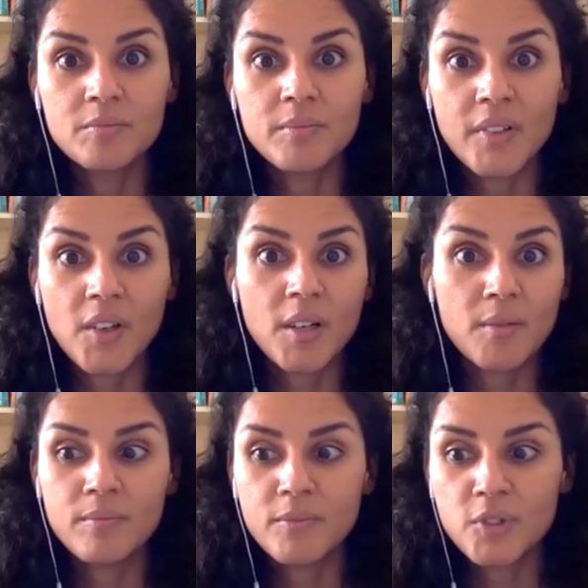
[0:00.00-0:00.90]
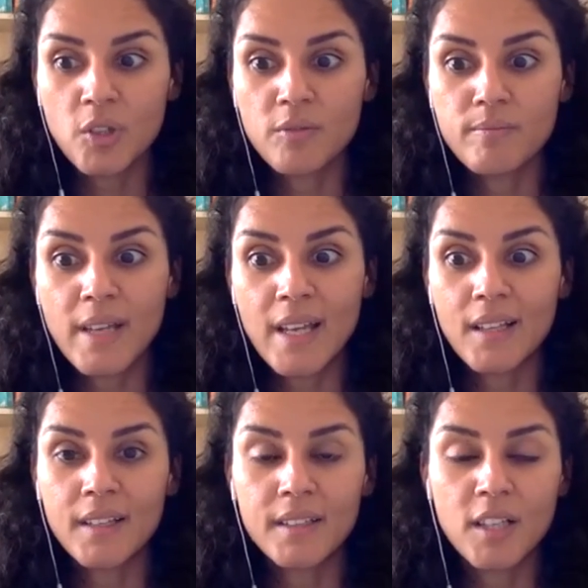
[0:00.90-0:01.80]
but they're sort of
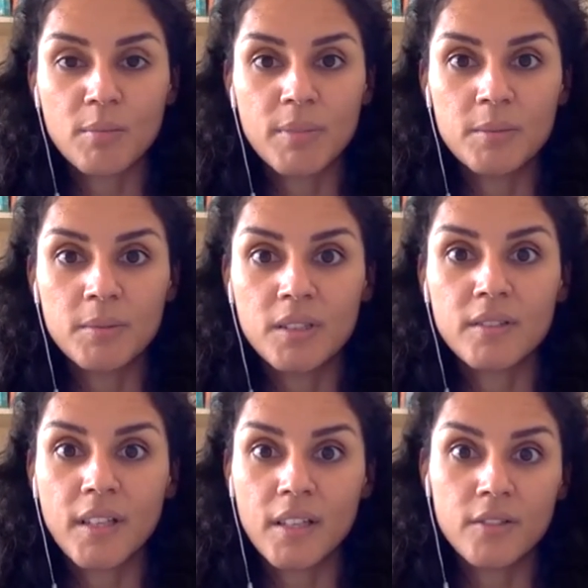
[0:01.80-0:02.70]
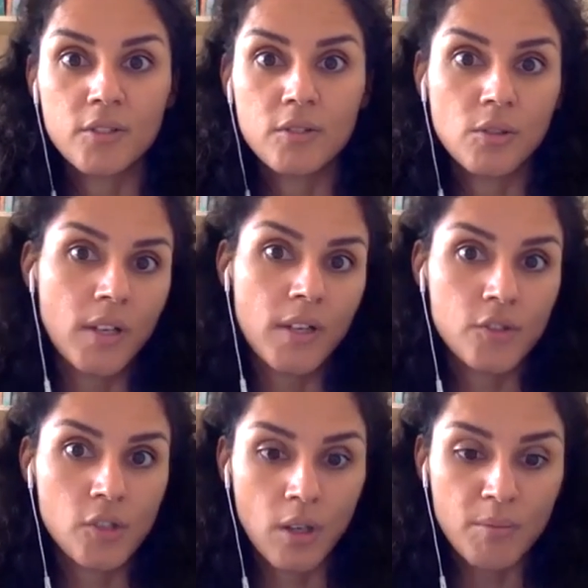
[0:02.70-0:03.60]
male and young people that don't have
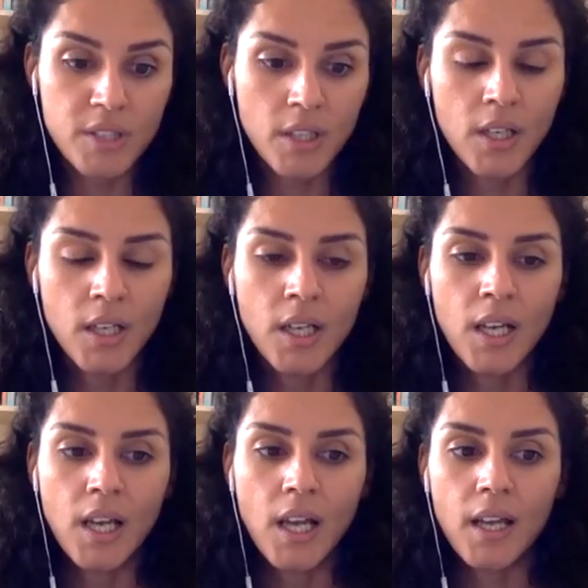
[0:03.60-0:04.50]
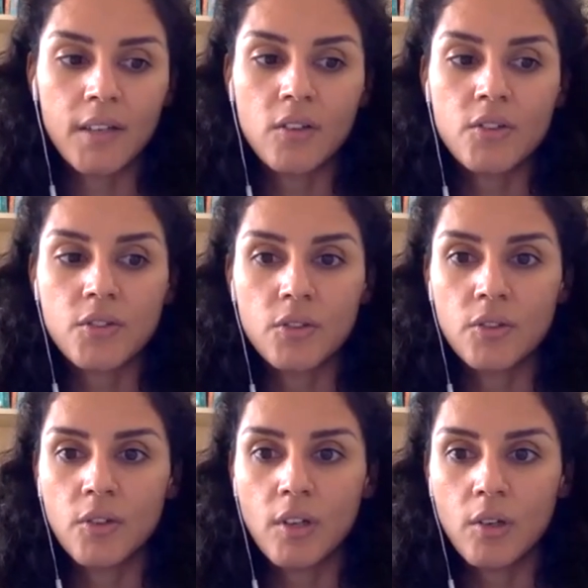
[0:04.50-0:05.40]
jobs. And
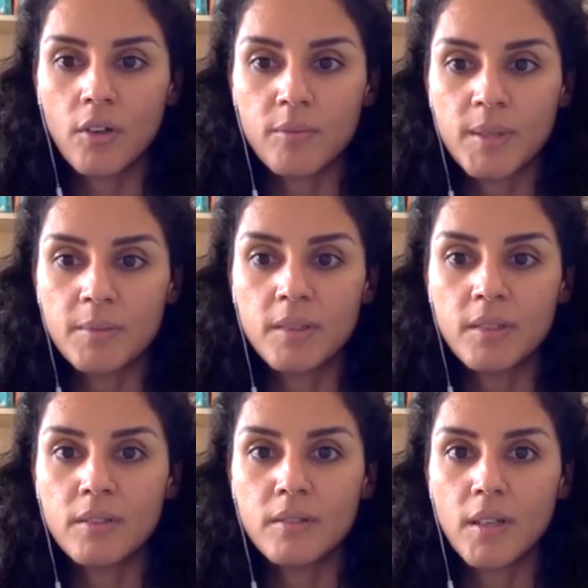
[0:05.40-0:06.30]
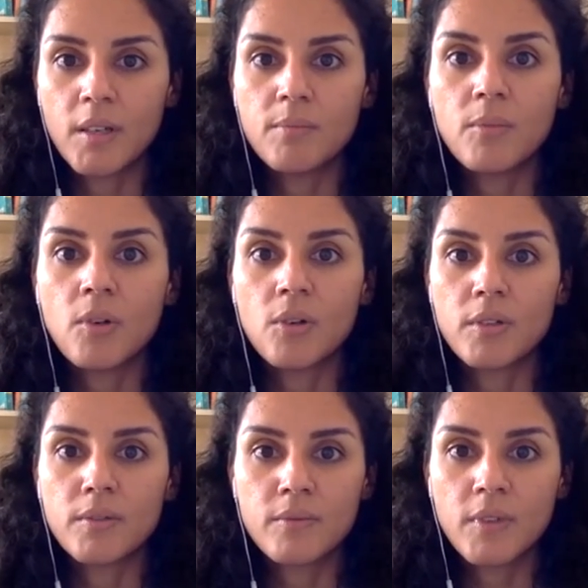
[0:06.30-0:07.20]
also a lot of people are
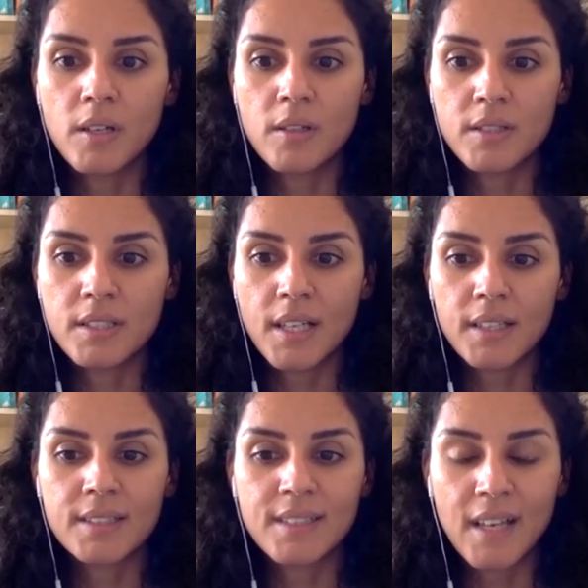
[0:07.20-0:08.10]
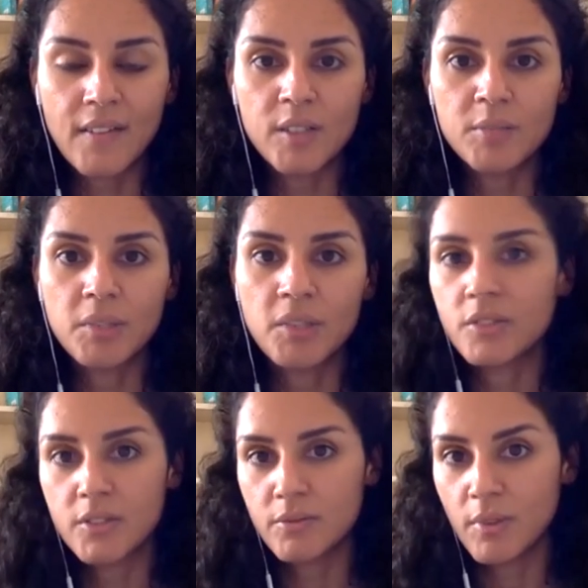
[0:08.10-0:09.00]
more tech savvy,
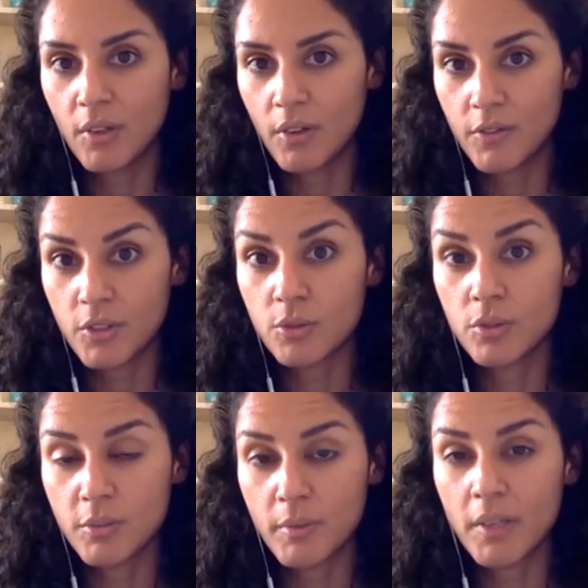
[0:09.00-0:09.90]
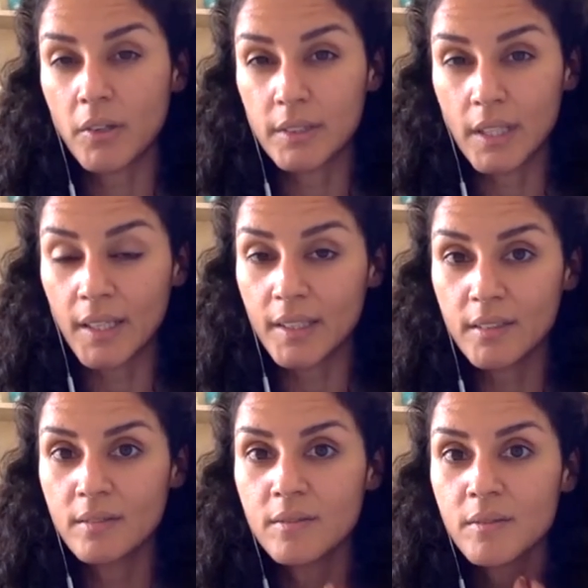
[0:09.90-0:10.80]
because a lot of schools went
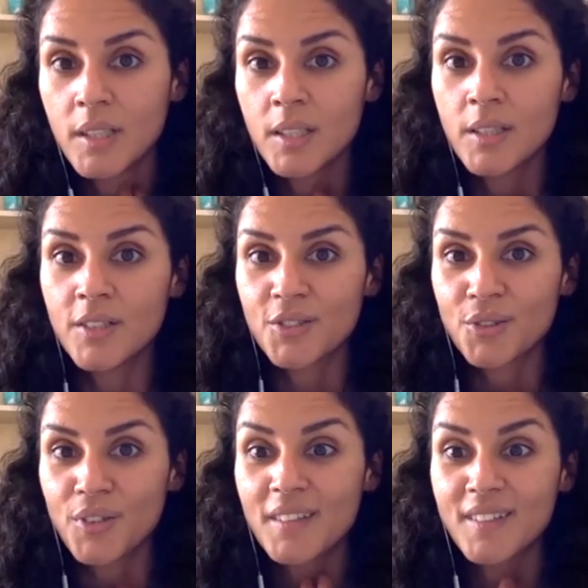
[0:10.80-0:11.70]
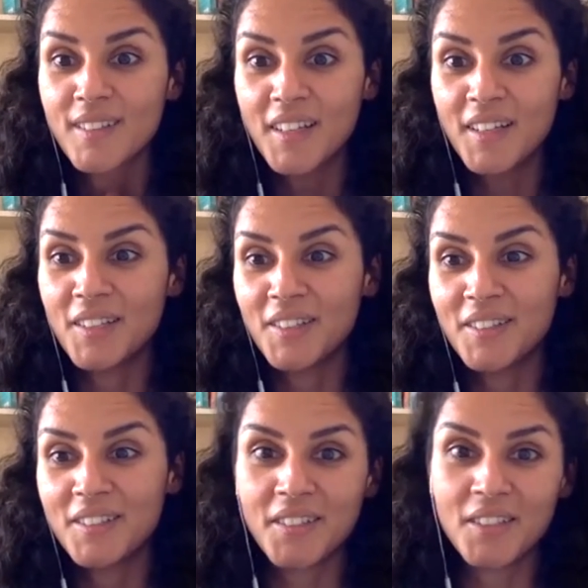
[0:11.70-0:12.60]
online. So either they
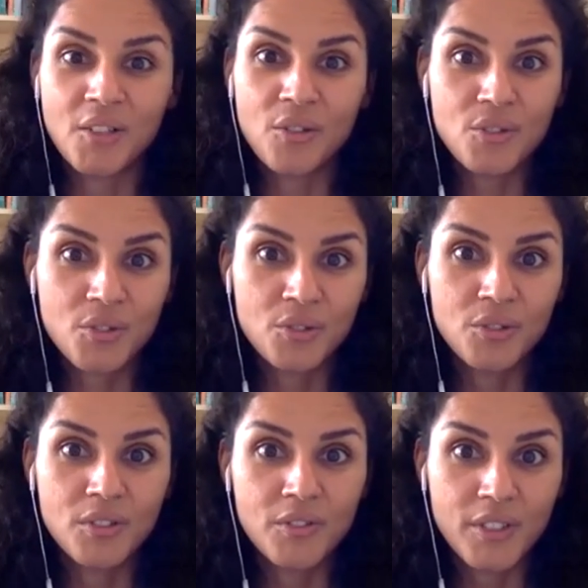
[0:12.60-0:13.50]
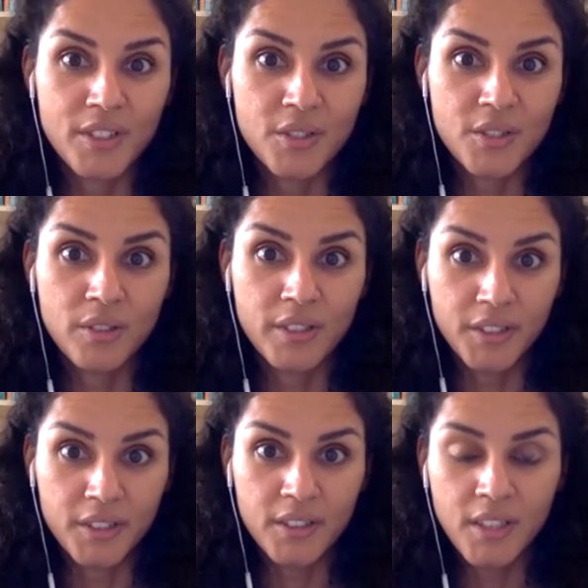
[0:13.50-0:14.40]
didn't go to school for this whole
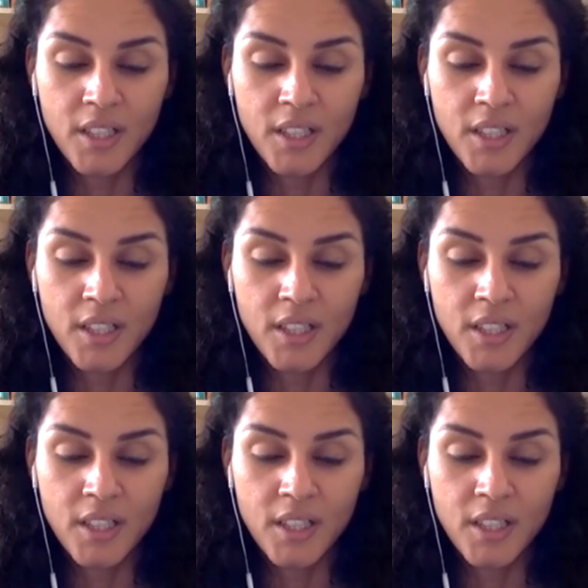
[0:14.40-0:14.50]
year,